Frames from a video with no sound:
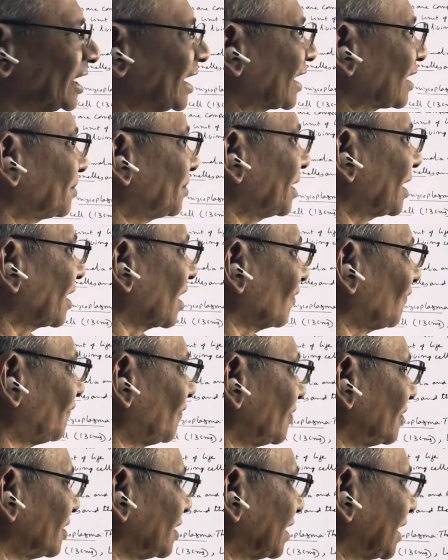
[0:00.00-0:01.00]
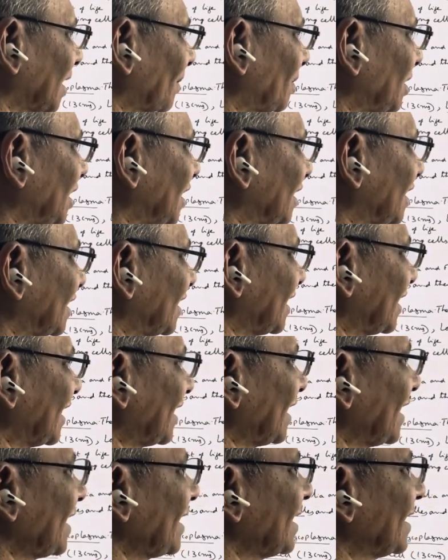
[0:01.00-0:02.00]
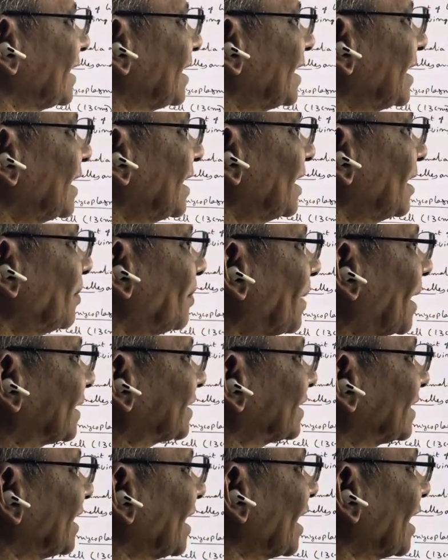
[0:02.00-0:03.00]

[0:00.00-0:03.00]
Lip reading: are made of double helical DNA, but they